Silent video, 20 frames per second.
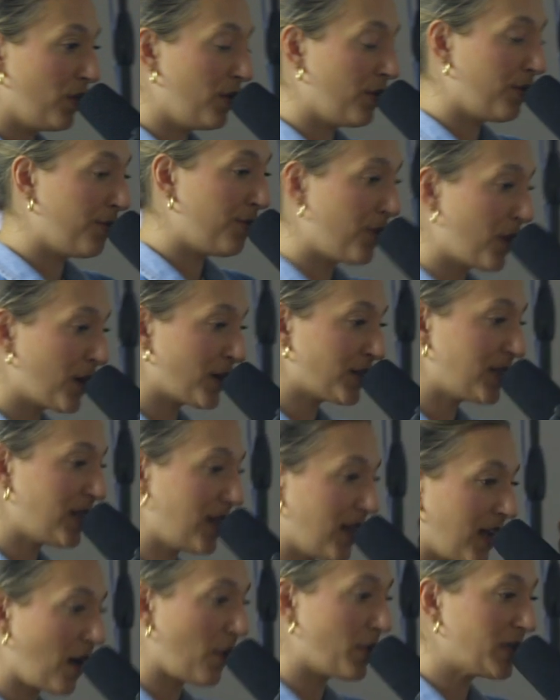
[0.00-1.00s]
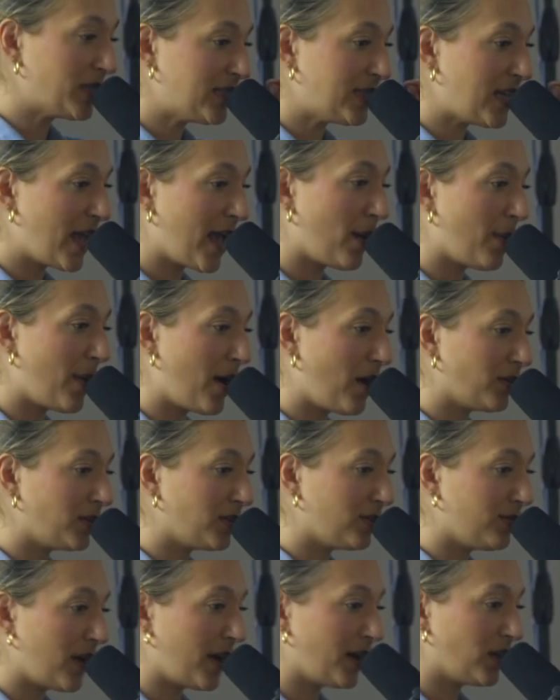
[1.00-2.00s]
the first thing I would say about
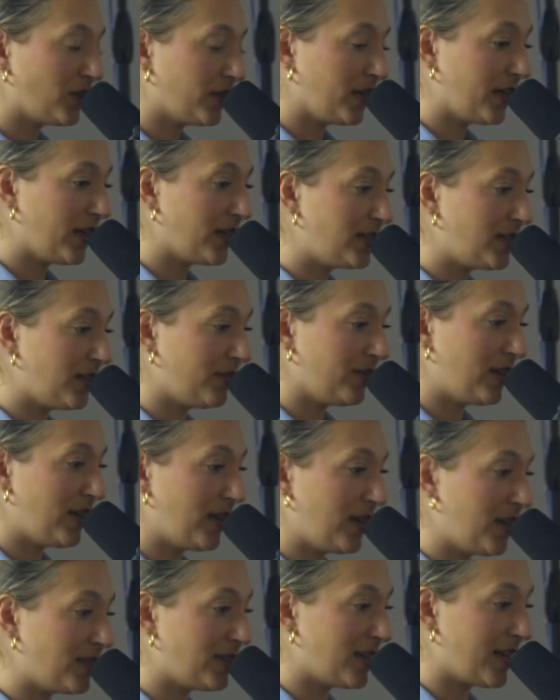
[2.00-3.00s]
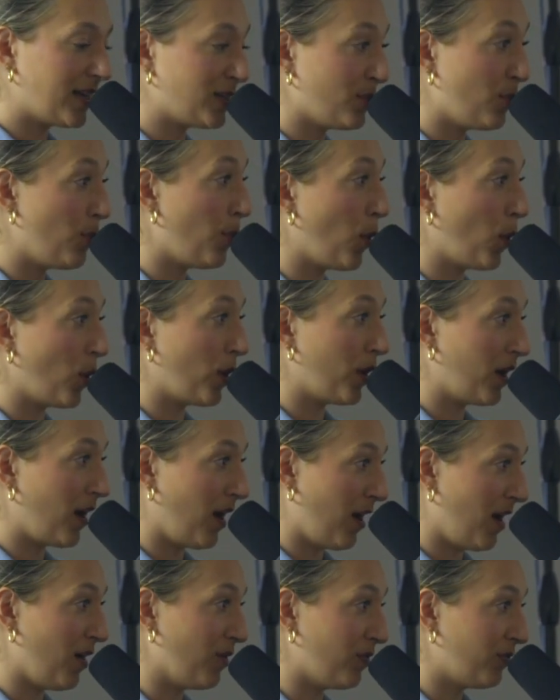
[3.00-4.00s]
divine creativity is that it's
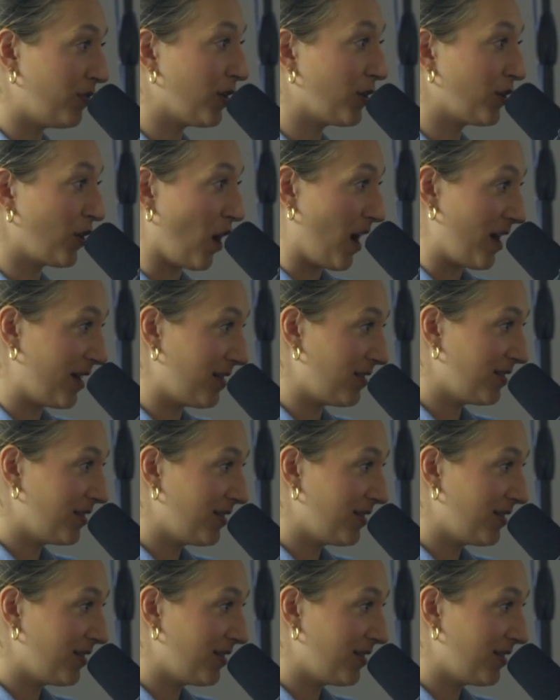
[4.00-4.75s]
born of God.